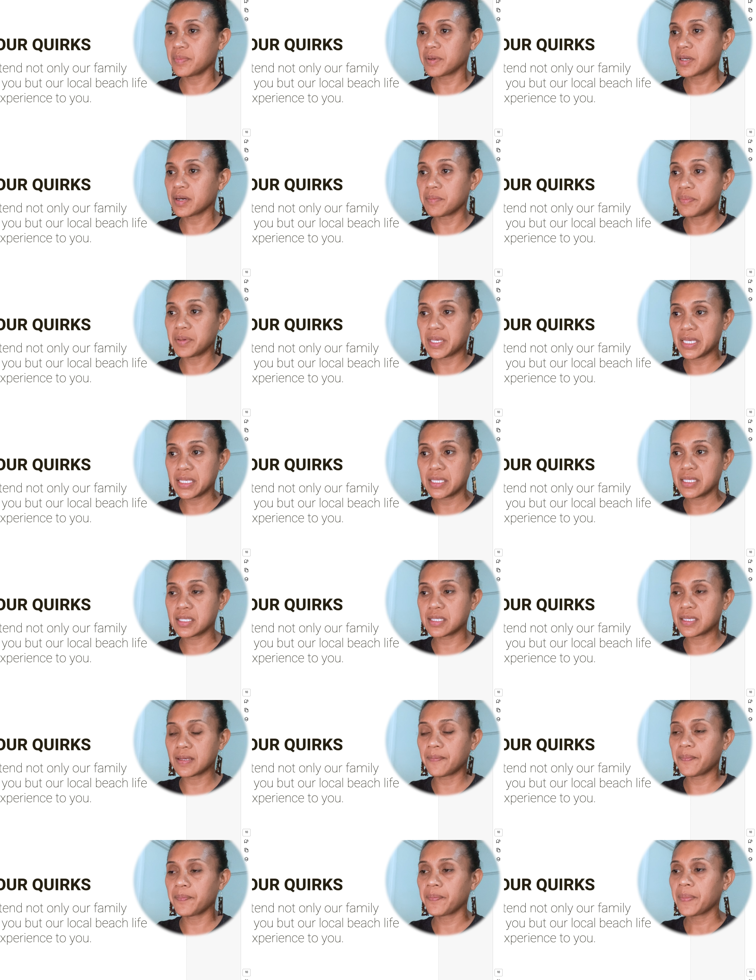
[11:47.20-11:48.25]
competes.
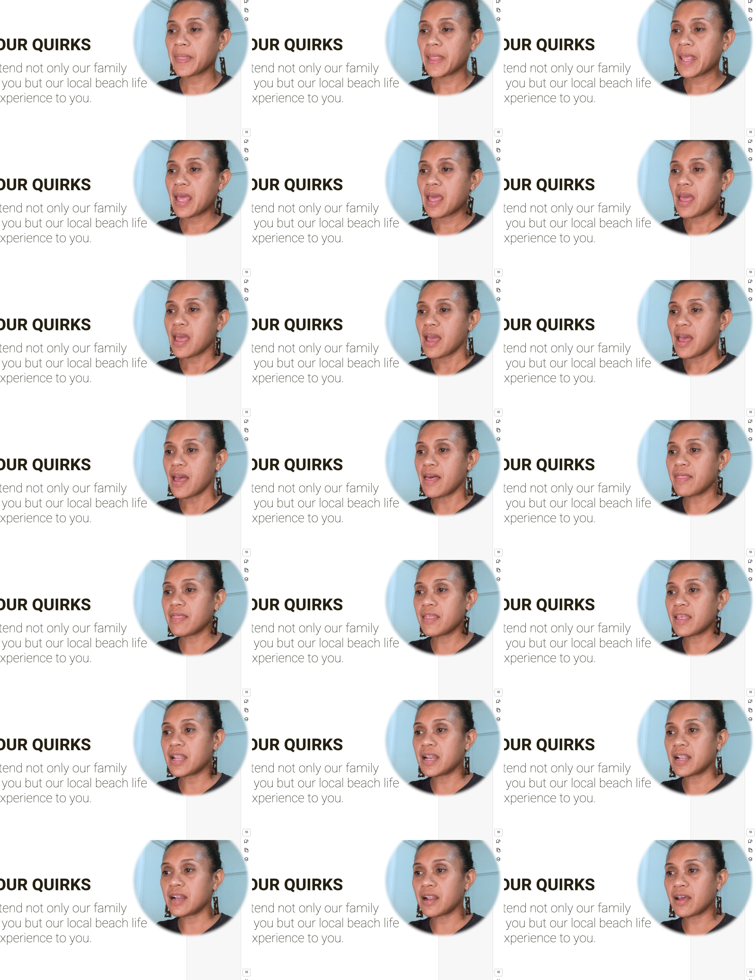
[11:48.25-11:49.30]
And
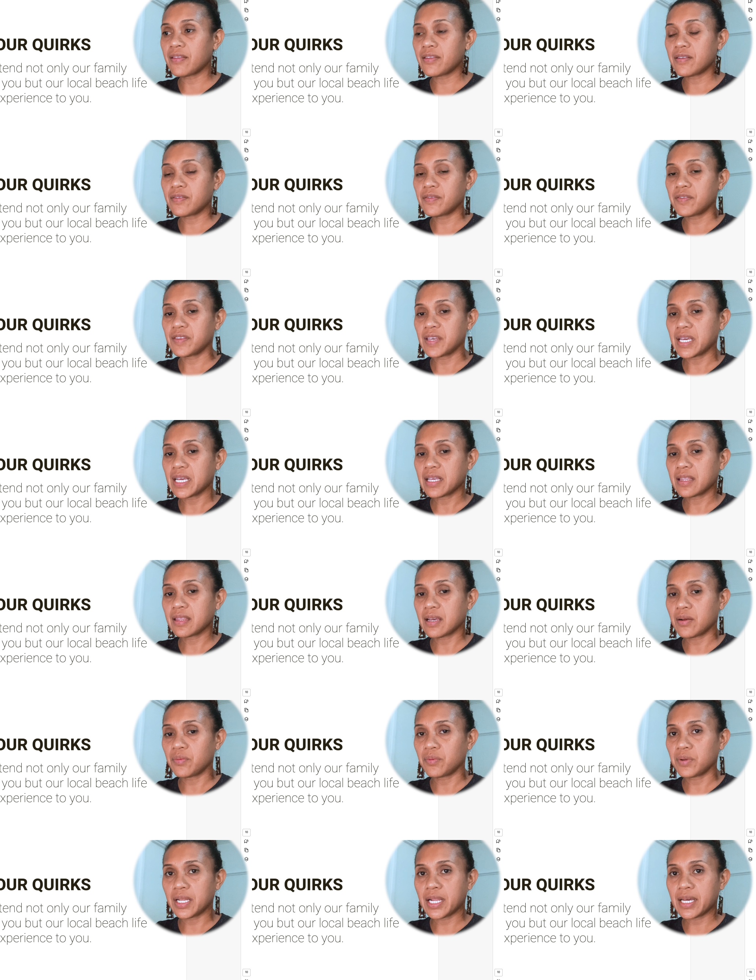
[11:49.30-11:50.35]
then another thing
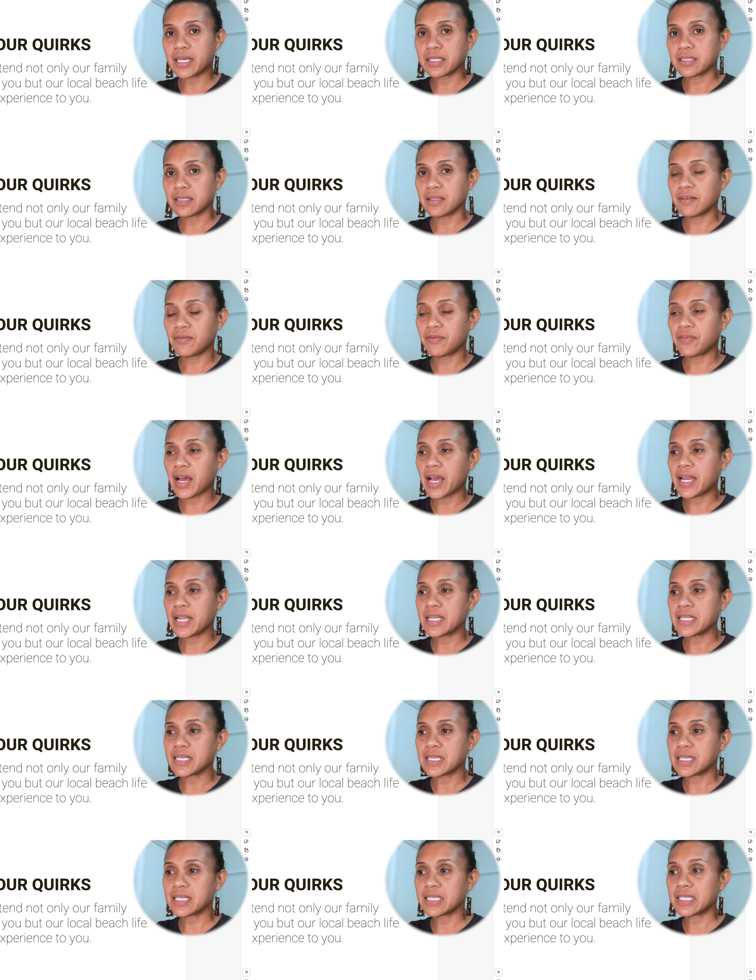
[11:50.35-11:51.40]
that we like to
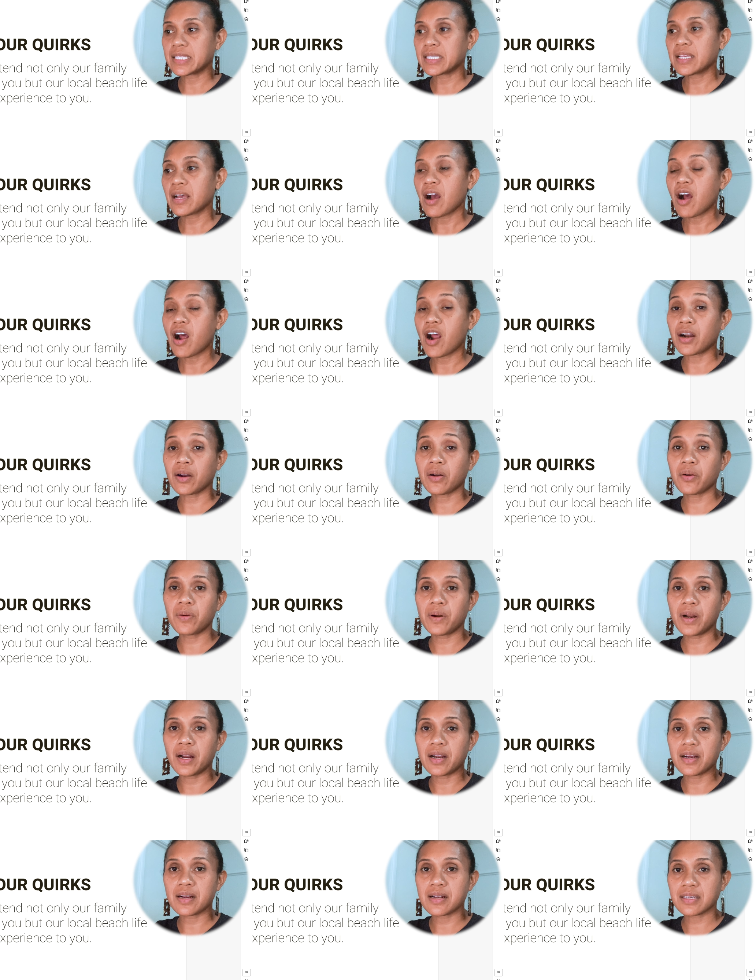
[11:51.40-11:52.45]
define is our
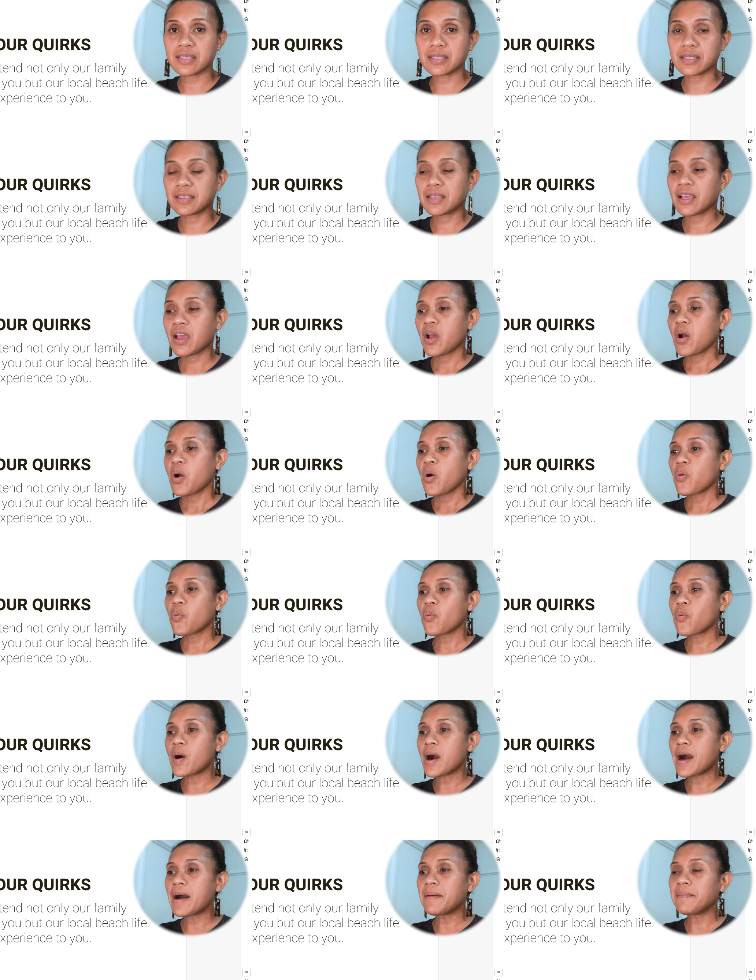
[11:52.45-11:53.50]
quirks.
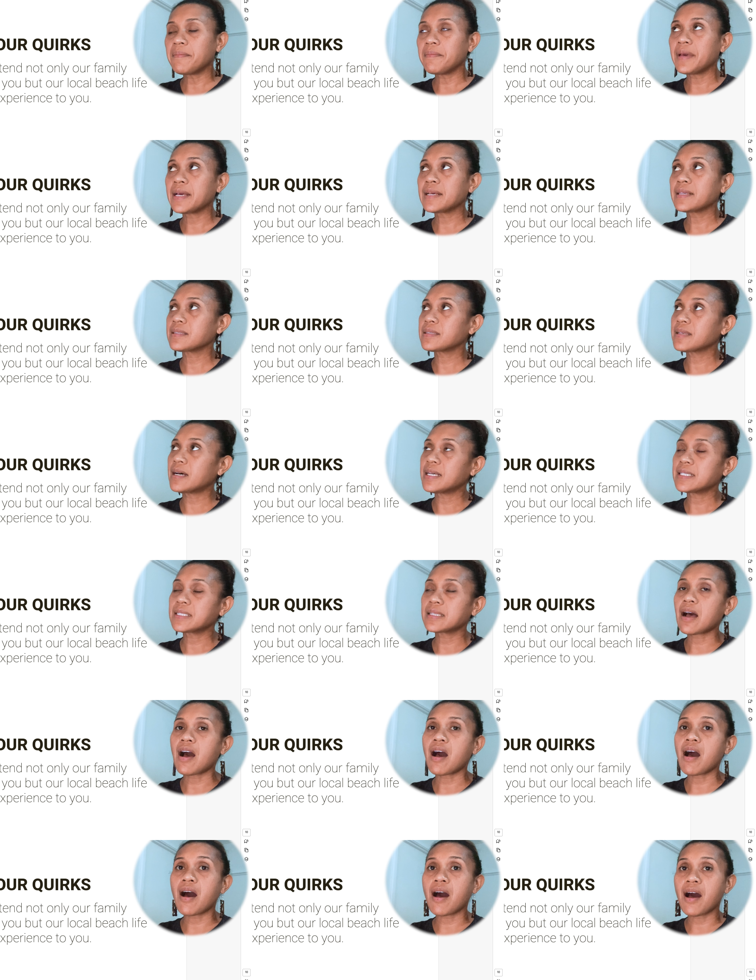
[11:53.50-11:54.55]
What makes us
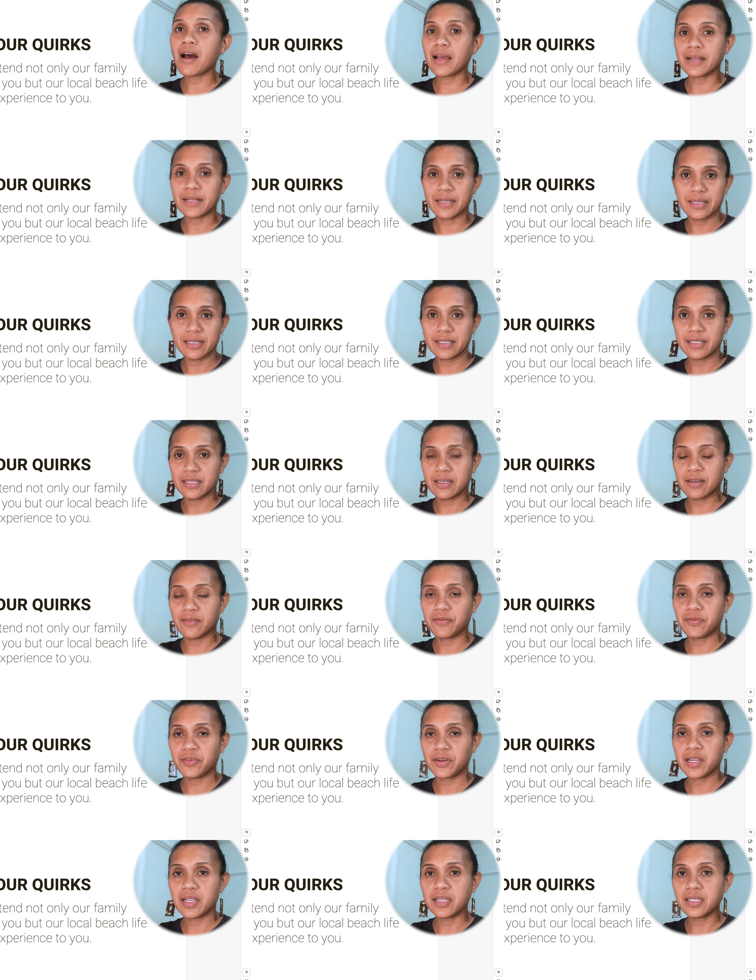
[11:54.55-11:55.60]
oddly
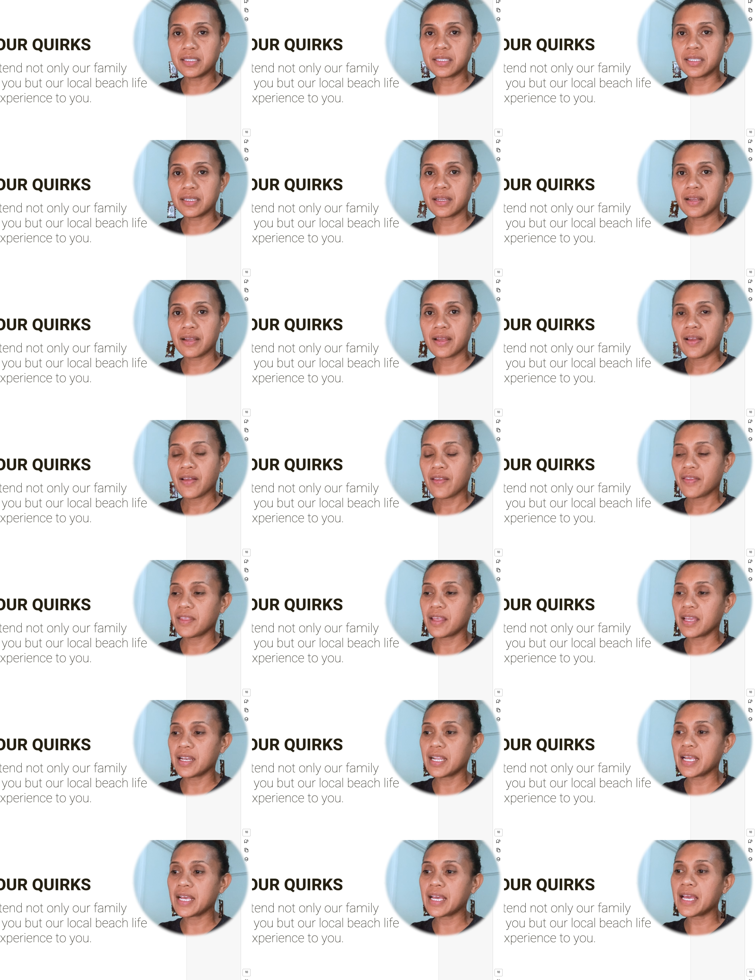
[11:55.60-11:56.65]
different
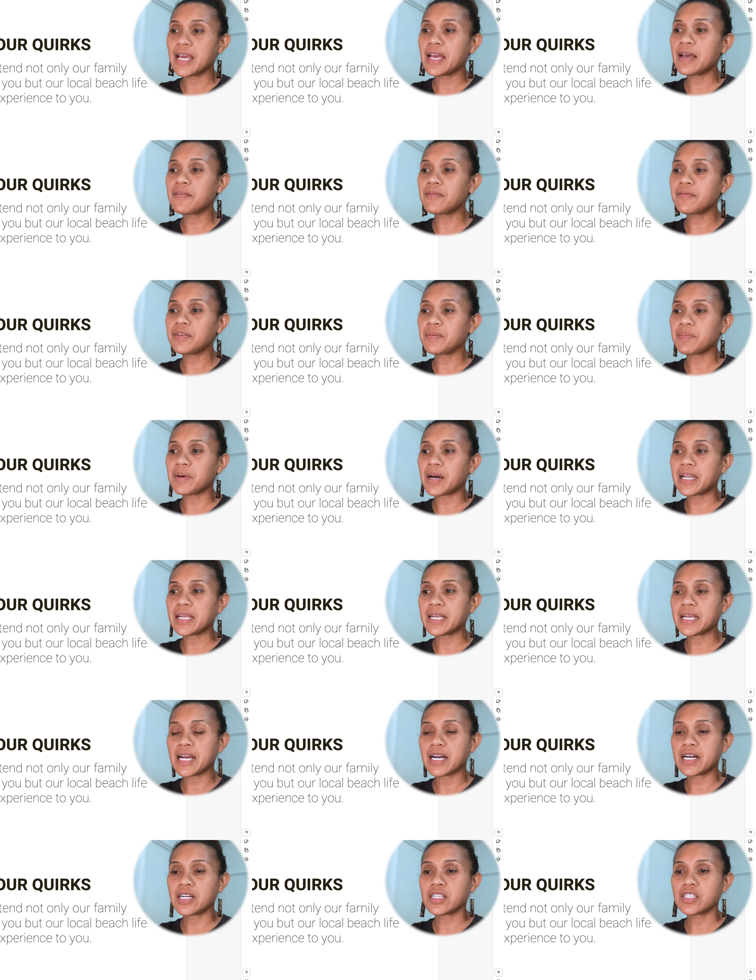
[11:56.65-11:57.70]
than
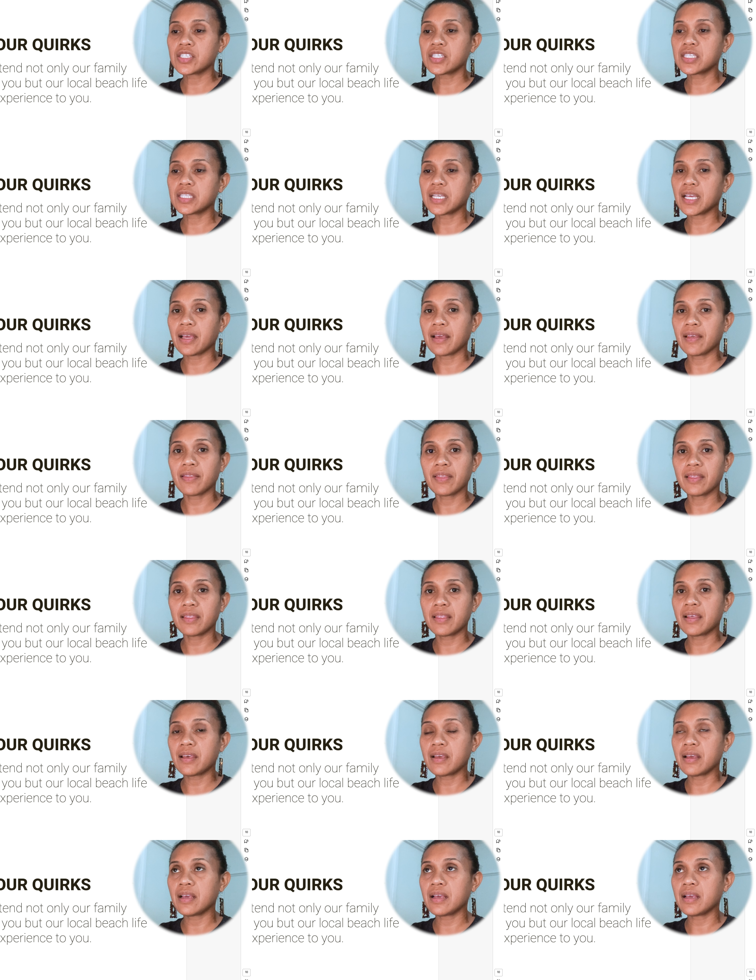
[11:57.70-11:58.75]
everybody else in
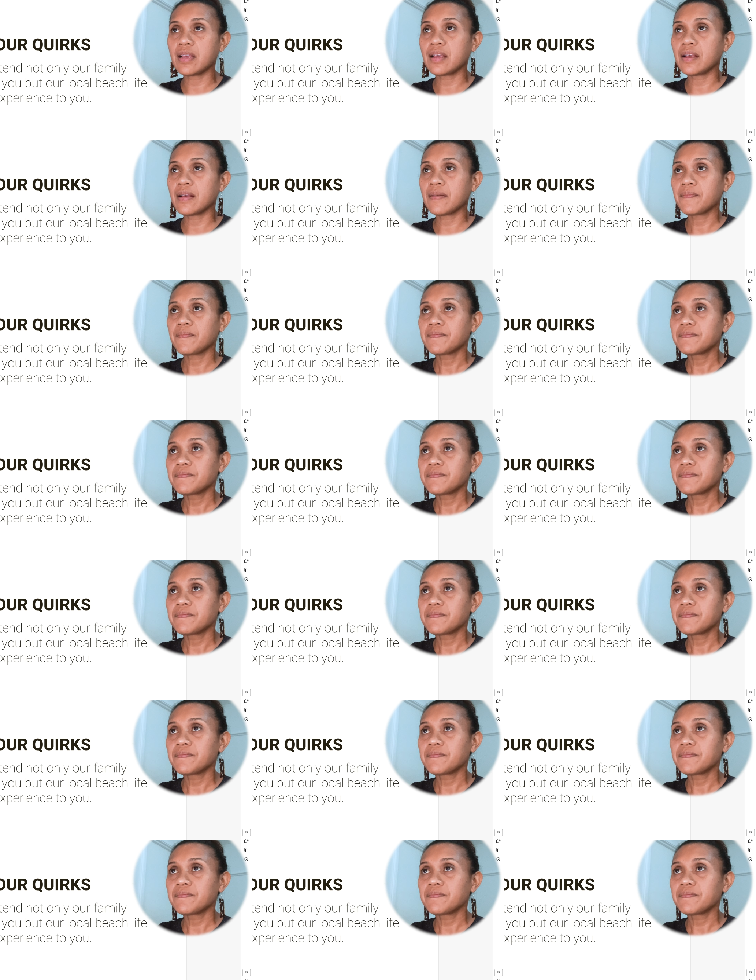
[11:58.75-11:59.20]
the